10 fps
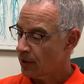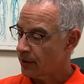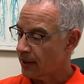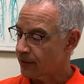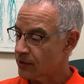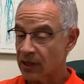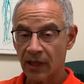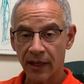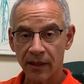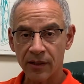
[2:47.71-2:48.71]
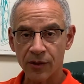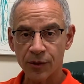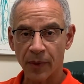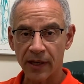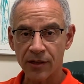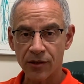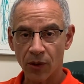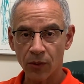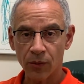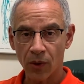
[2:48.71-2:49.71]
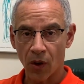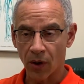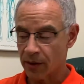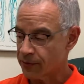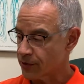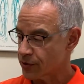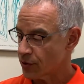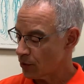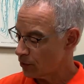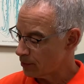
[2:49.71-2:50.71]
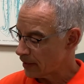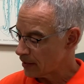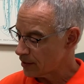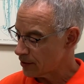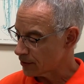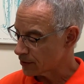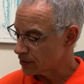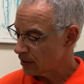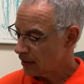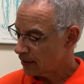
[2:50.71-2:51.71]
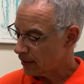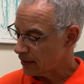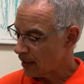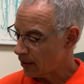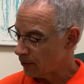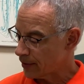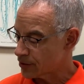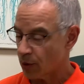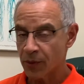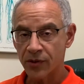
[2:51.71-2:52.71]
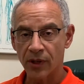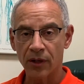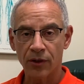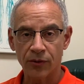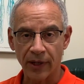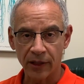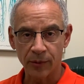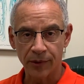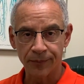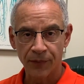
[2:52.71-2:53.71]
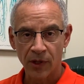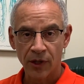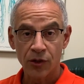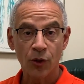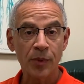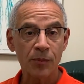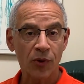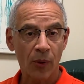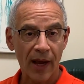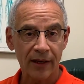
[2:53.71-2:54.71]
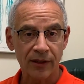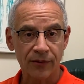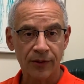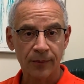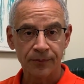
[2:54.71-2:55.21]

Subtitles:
that have neglected their spine so long for so many years that now it's almost uncorrectable. So be proactive.